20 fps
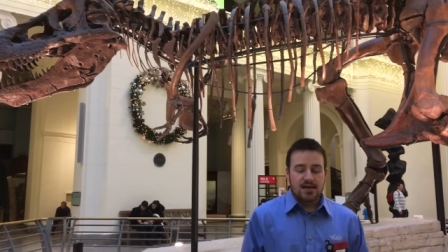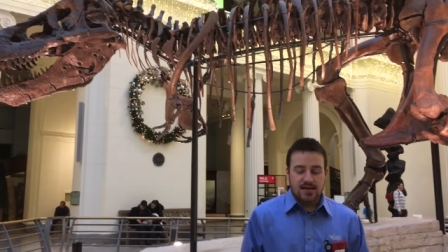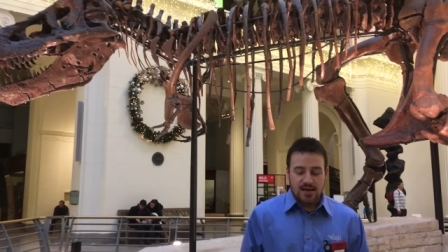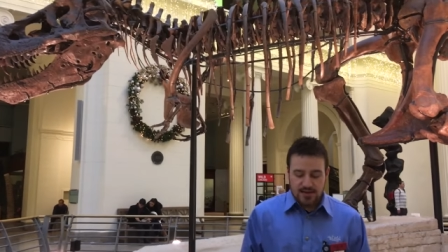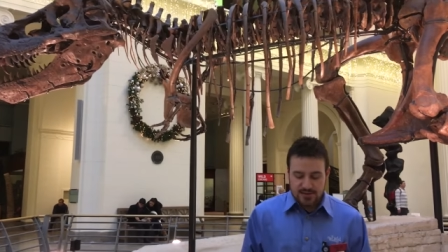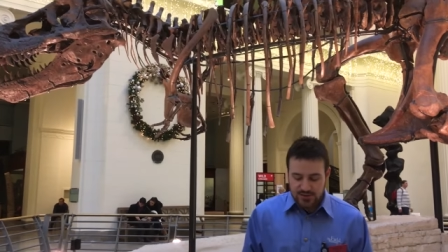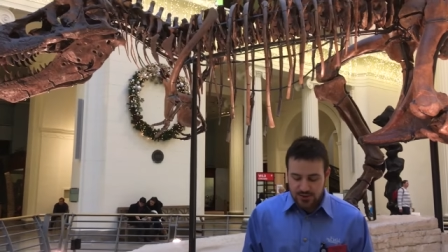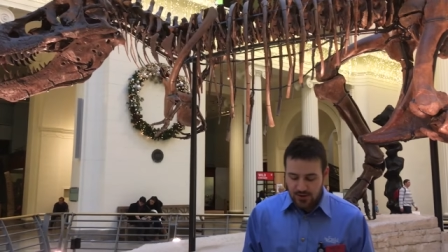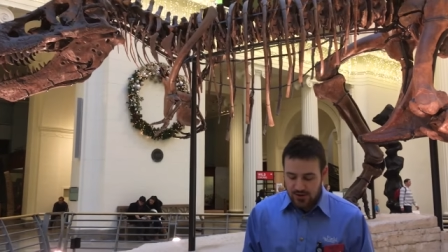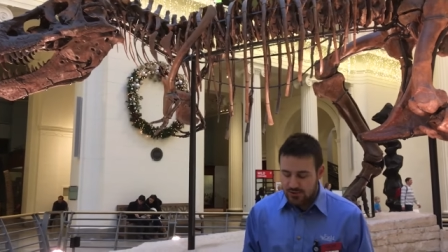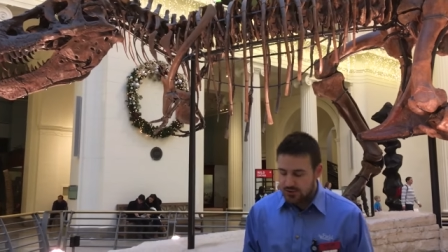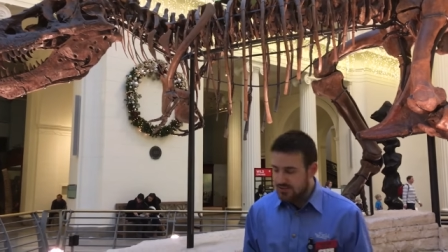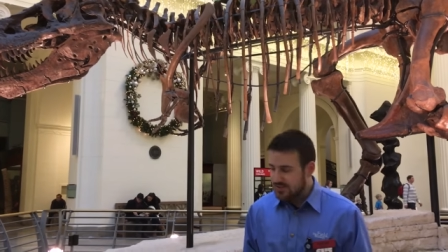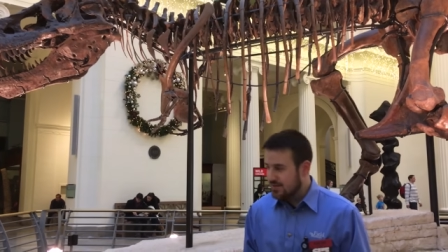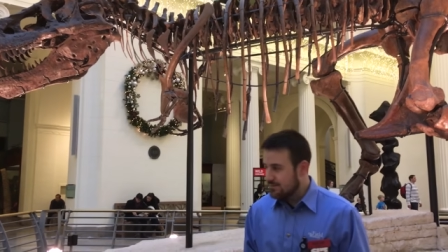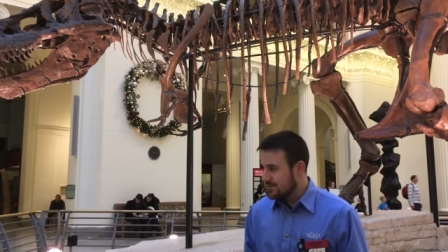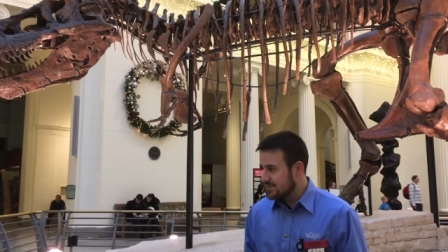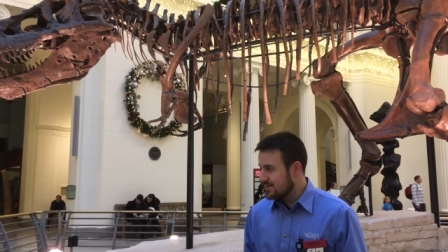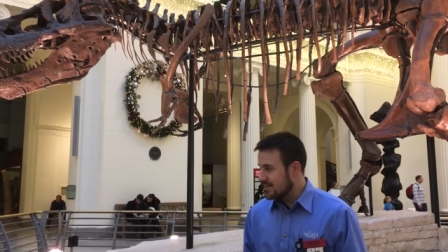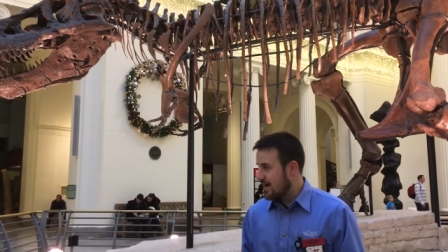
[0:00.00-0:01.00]
Now, Sue
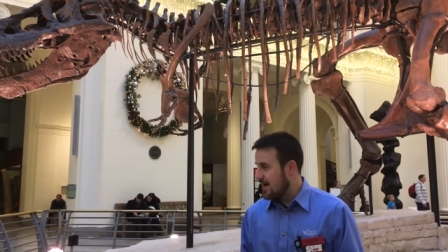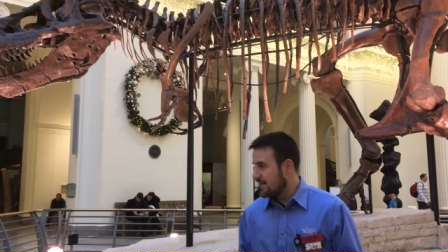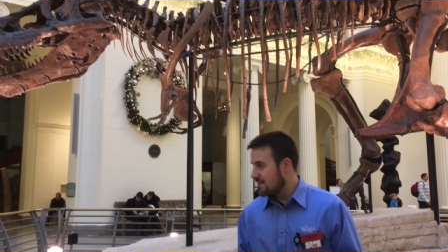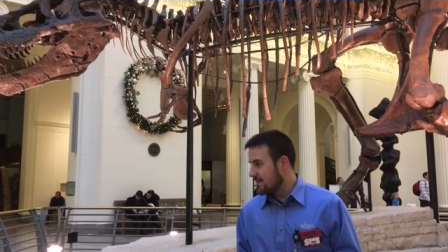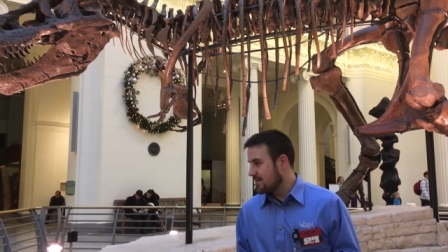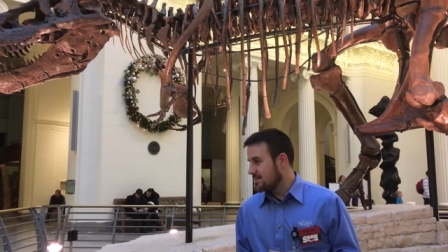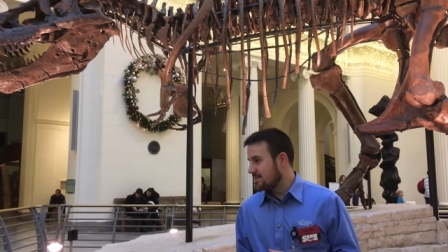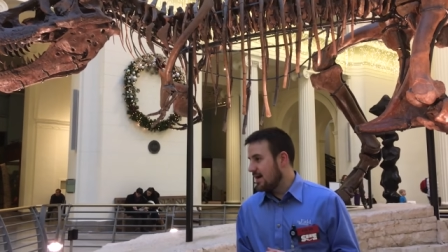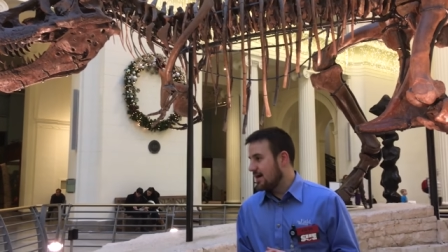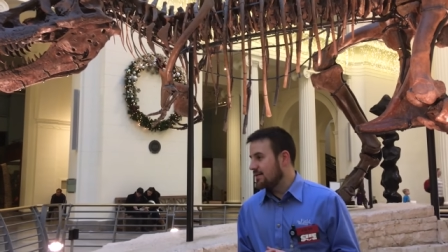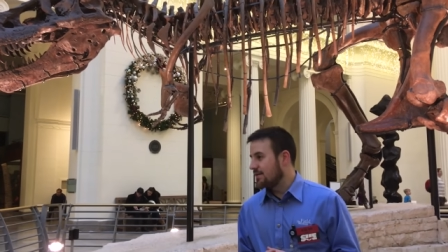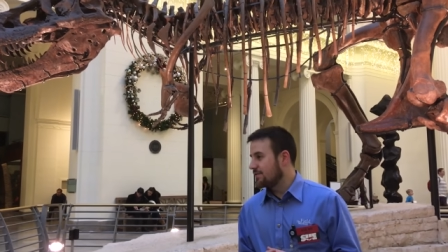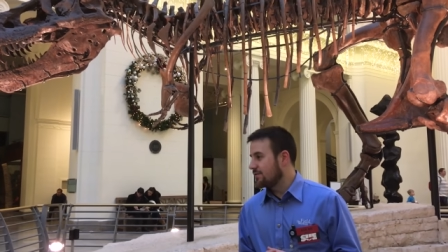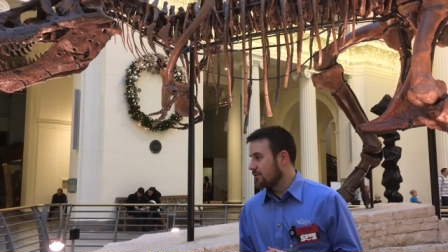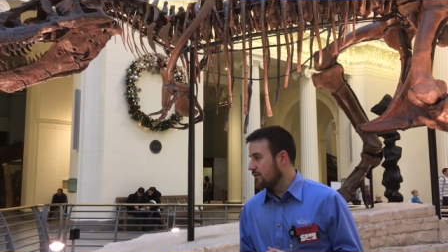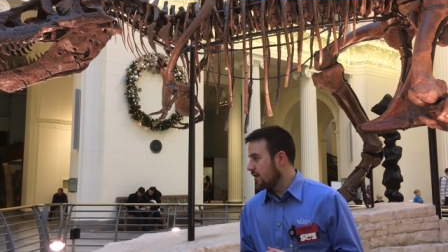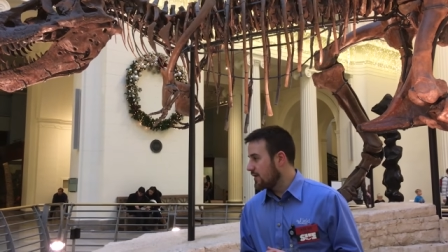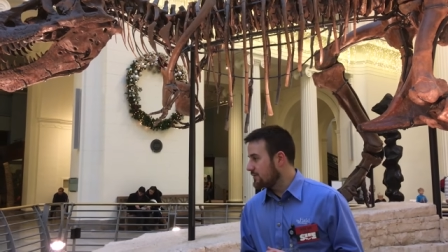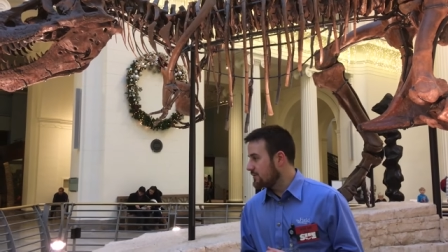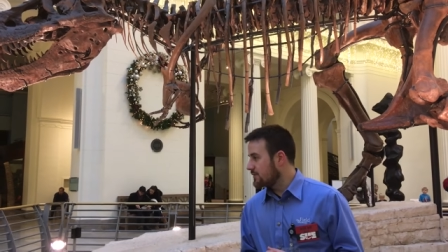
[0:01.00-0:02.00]
Hendrickson was not a
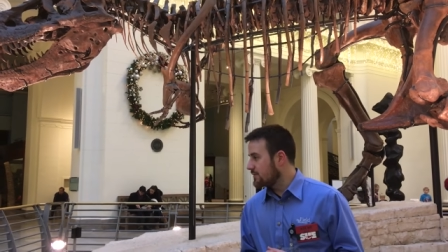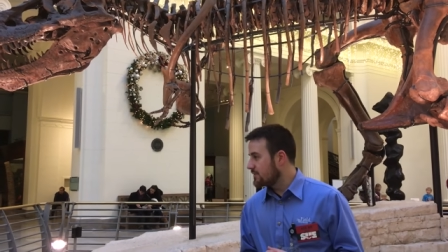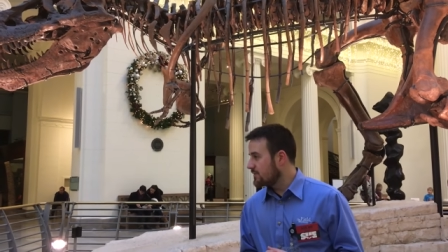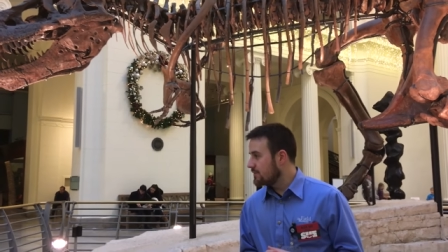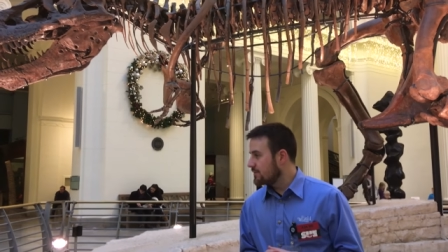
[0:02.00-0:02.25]
dinosaur hunter.